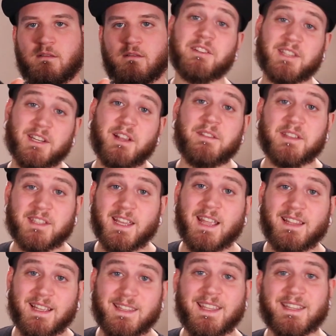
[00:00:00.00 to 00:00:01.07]
It'll sit on the
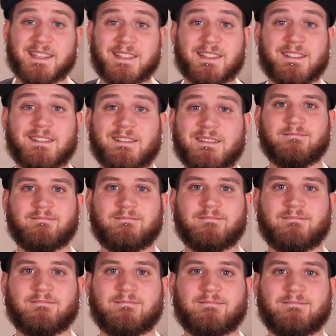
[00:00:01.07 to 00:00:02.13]
stand like this.
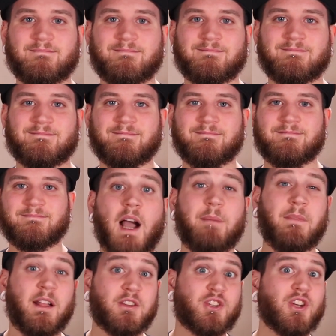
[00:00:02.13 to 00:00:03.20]

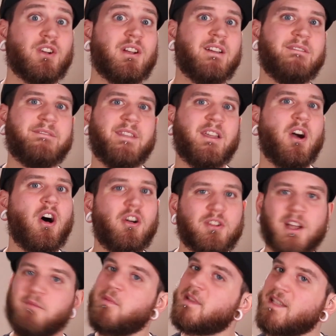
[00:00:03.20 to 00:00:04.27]
I'm not sure if they all
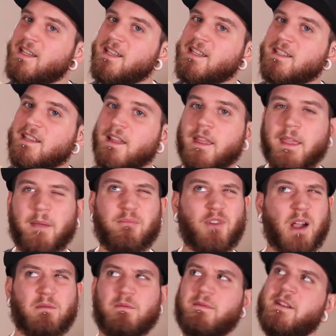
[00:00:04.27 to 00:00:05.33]
come with these. They
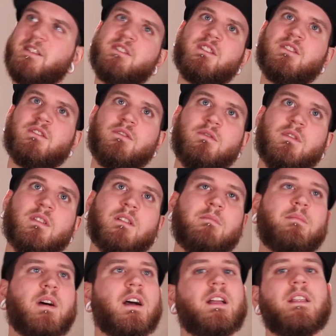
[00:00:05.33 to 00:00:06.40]
probably do,
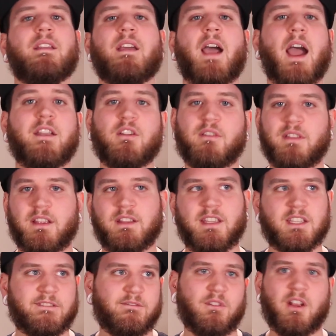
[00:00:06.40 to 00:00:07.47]
but I know that at
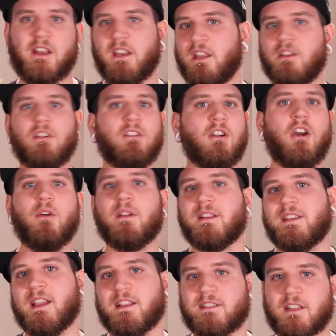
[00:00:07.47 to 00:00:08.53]
least for Indiegogo
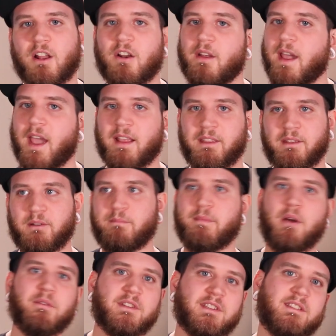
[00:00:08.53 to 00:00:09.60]
and Kickstarter it had little
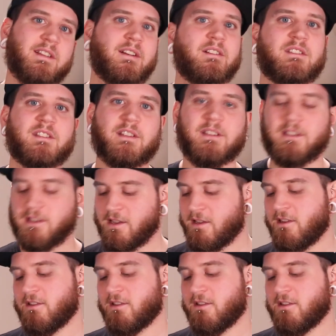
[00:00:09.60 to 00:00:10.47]
bonus stickers in it.